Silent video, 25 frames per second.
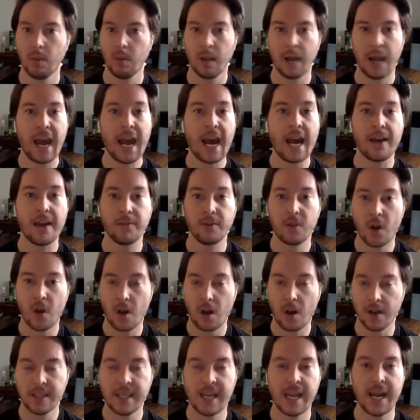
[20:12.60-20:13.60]
have
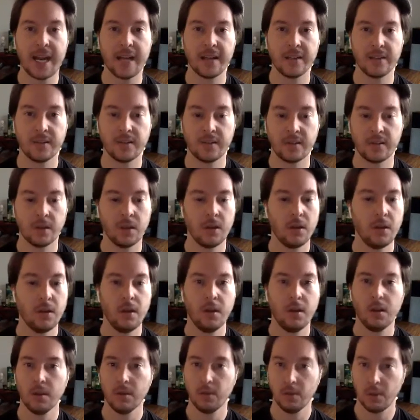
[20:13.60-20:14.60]
contacts,
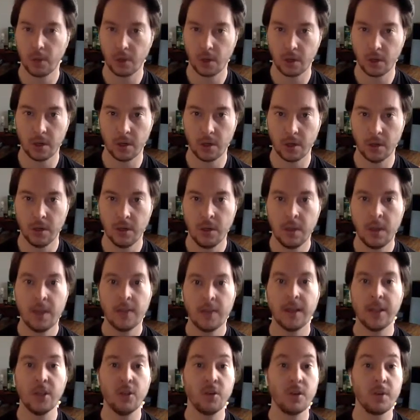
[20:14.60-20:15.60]
learn
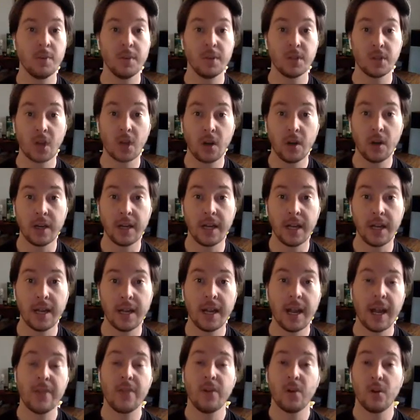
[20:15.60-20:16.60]
that you can be
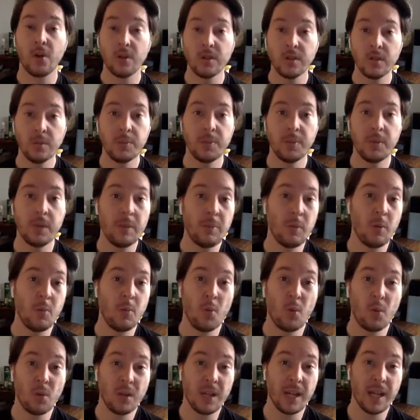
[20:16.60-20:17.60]
targeting. And they're also people
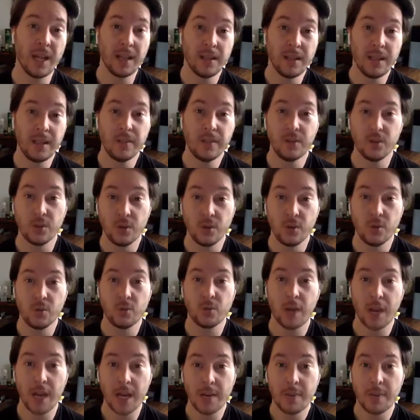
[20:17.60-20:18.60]
more likely to
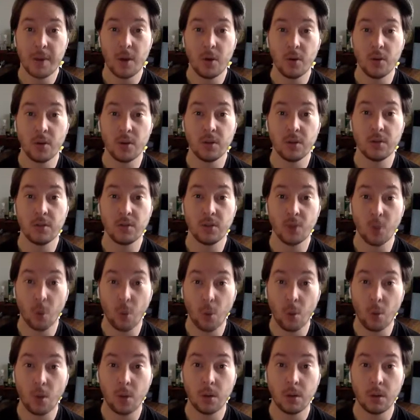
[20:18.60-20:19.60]
write about
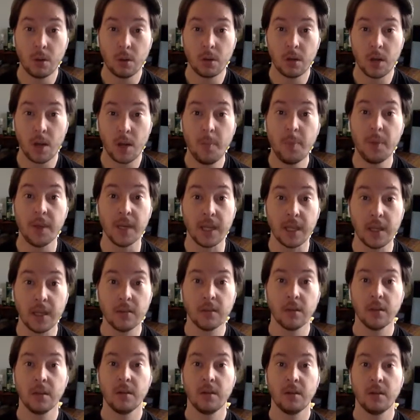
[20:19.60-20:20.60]
your company
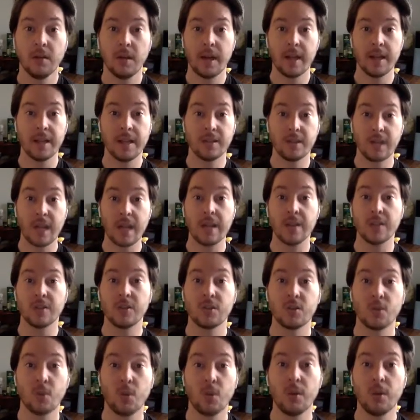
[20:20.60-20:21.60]
and its
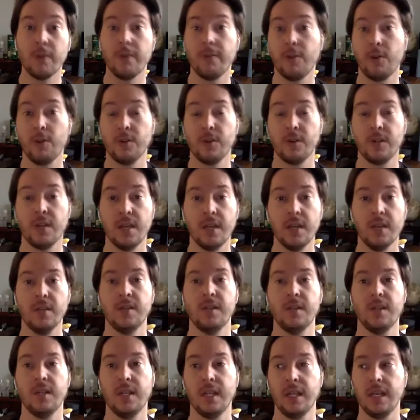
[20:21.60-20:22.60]
story
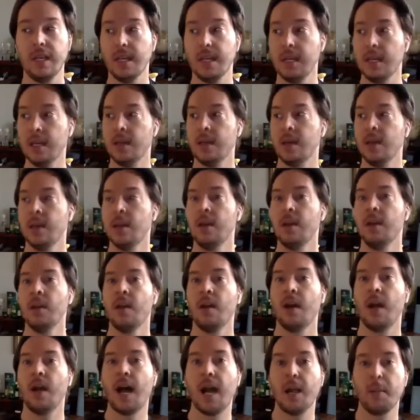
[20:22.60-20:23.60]
versus the
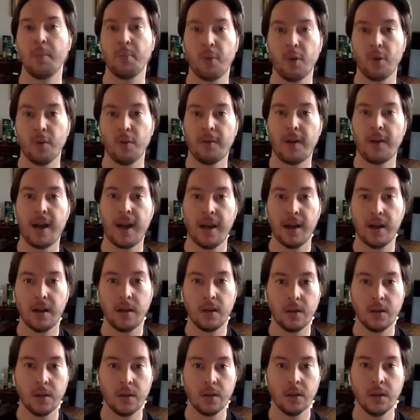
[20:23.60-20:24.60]
high
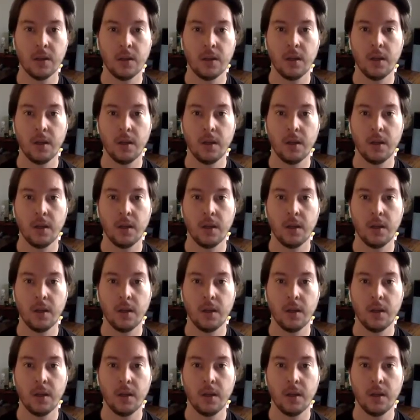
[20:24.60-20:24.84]
profile